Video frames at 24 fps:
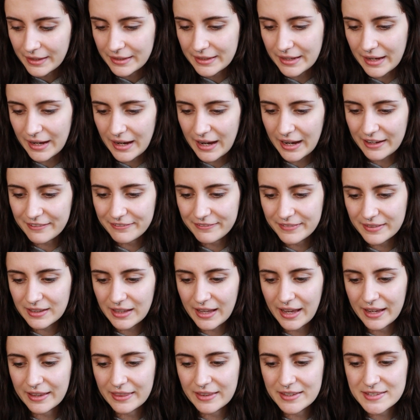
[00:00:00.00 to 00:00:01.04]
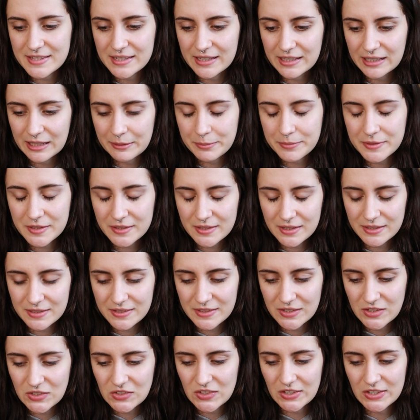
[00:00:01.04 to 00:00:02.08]
Yeah, I feel like this eclipse
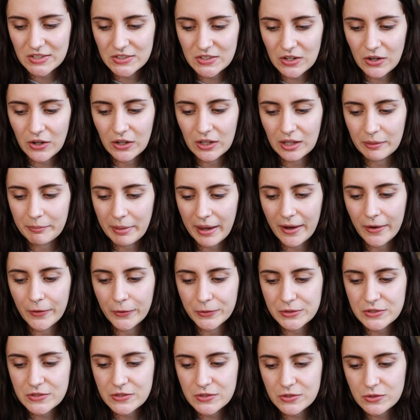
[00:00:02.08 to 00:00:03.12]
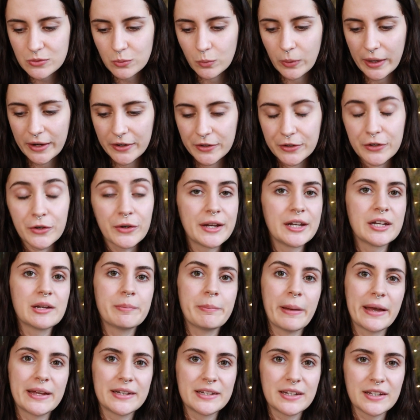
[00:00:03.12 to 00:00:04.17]
season is all about where your
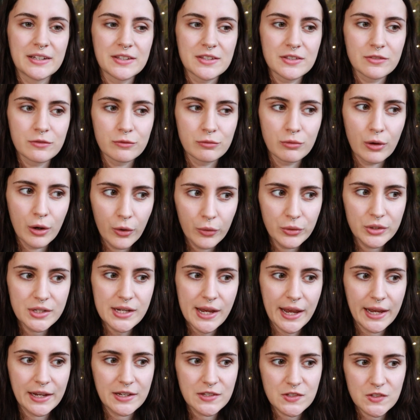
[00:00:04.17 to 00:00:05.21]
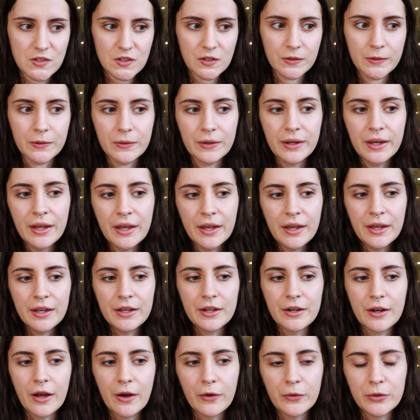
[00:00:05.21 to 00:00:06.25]
independent road takes you.
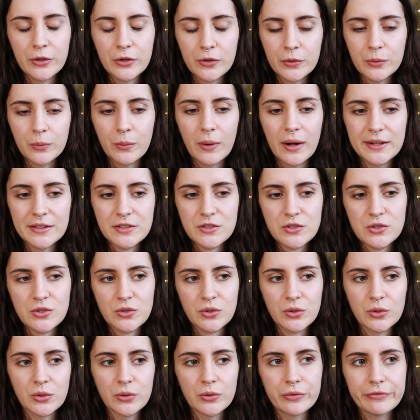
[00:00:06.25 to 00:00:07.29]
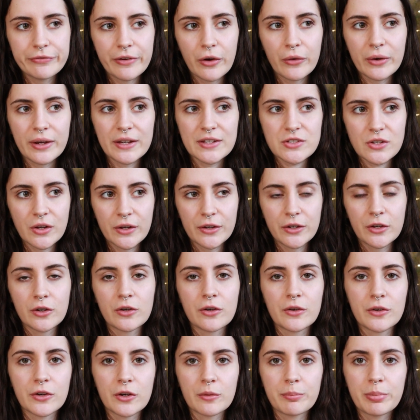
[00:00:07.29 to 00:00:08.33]
You know, you want to focus on
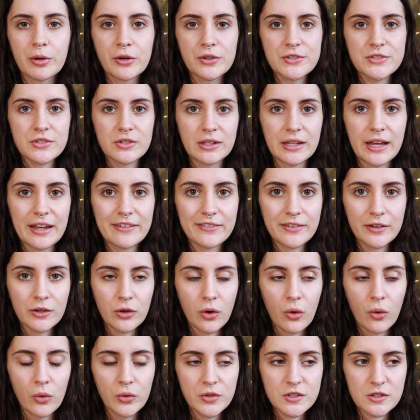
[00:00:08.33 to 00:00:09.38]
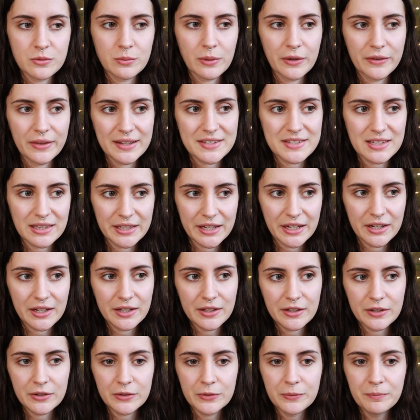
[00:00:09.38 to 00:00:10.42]
your, your personal life and goals and where that's
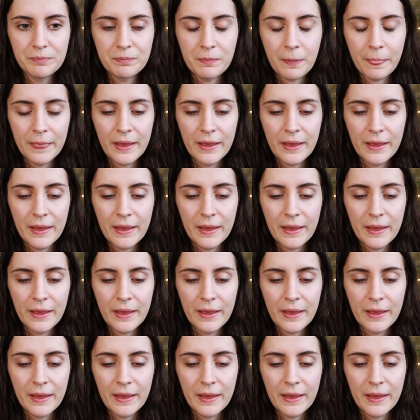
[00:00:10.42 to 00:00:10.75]
leading you.